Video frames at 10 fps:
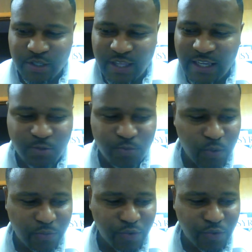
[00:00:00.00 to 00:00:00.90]
that's
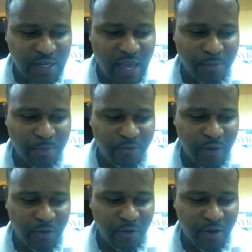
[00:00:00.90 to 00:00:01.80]
what really happened
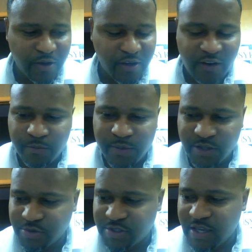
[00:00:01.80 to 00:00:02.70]
from a
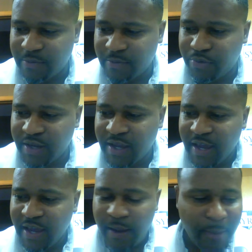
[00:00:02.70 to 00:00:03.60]
governmental standpoint.
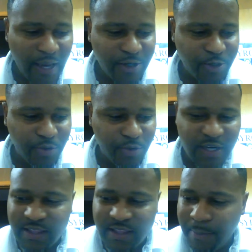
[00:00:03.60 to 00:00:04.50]
And by doing
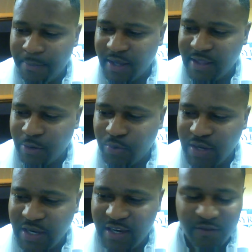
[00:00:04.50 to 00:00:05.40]
that, that meant that we
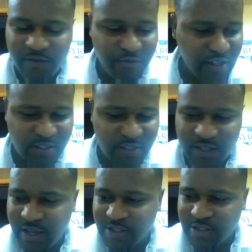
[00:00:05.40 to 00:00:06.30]
didn't invest
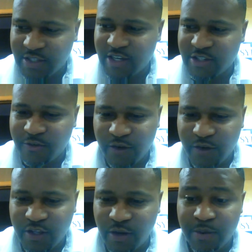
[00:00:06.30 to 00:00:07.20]
in education for
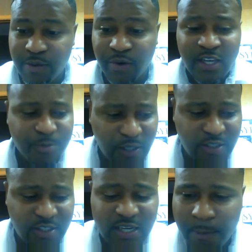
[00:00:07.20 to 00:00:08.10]
the young people.
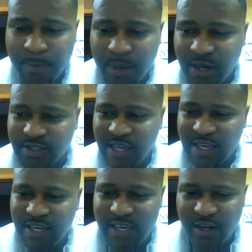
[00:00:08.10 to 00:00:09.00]
Especially our males, they
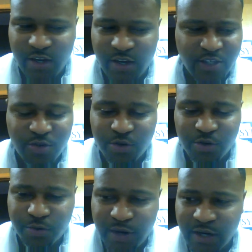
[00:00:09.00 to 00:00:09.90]
need
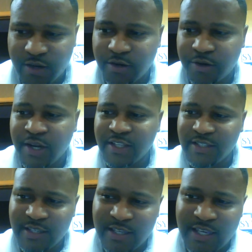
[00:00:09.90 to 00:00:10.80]
extracurricular
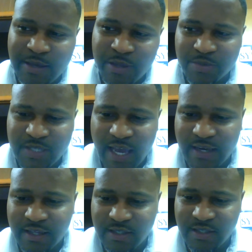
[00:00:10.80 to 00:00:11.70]
to keep them
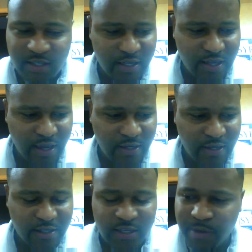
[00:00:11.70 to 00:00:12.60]
tied into the
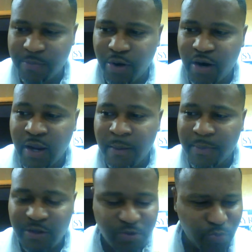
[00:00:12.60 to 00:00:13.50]
academic part.
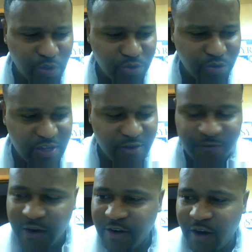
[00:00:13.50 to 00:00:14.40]
But when you
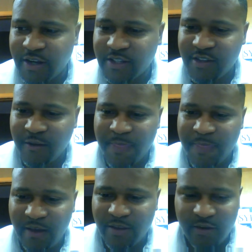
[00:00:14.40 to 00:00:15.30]
defund all that stuff,
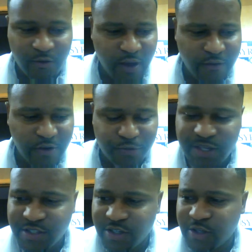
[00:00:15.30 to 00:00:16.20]
now they don't have a
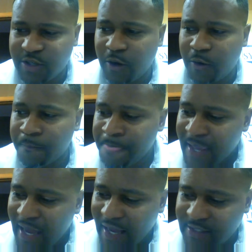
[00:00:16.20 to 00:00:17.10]
reason to go.
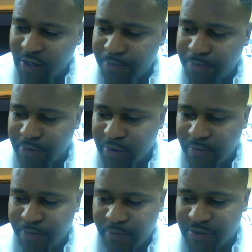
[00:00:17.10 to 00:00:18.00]
I tell people the
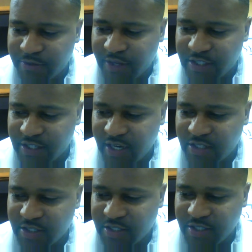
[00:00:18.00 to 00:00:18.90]
purpose of
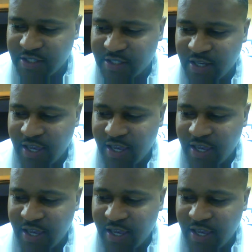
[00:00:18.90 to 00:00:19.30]
education is